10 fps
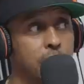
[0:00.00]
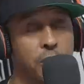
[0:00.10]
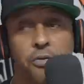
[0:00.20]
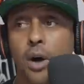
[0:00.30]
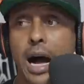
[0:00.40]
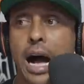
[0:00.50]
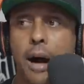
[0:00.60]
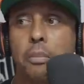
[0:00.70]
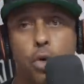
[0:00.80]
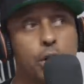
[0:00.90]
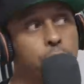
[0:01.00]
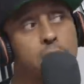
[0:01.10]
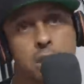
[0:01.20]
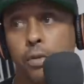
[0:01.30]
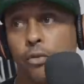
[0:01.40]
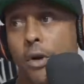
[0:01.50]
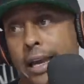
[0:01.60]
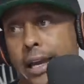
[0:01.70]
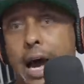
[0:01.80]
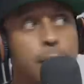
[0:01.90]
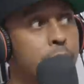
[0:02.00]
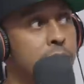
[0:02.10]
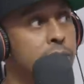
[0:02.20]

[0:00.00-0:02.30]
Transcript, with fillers: before I, am going to prison before I get hot butt